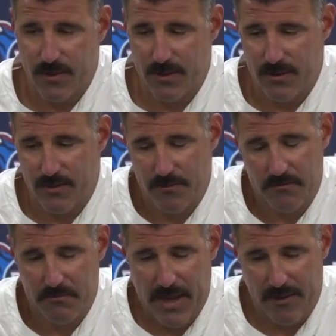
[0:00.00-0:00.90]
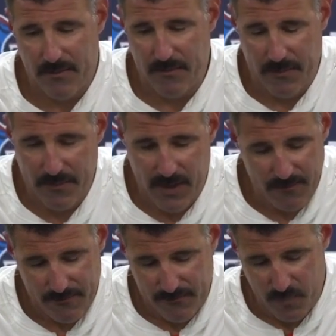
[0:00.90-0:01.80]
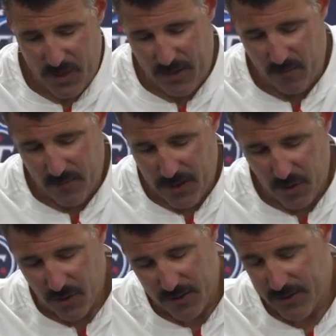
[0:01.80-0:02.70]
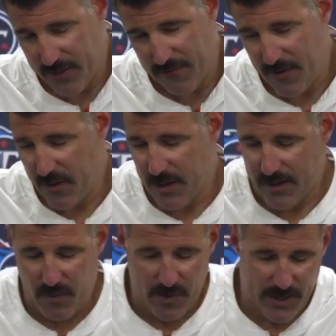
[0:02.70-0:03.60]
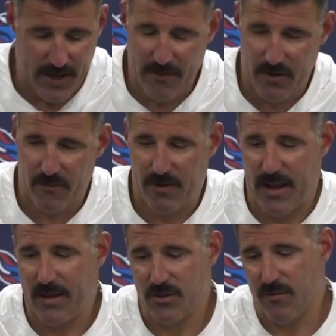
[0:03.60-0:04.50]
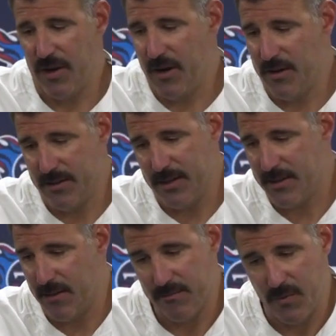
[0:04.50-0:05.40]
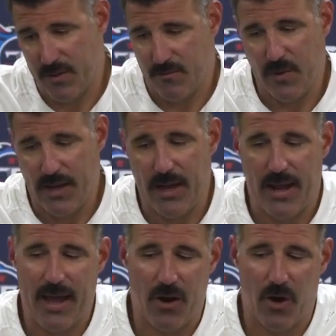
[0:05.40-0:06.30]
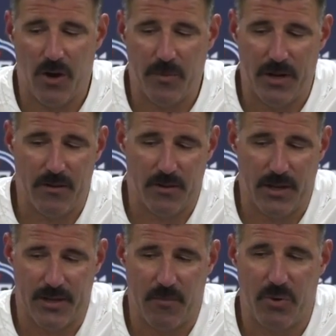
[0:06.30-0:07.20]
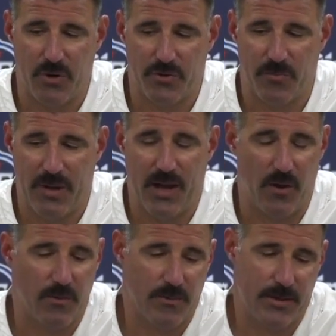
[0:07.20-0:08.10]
Um, when I when I looked, it didn't feel like that we didn't have enough guys over there. I think they we, we got a hat on them, and it looked like they pushed the pile.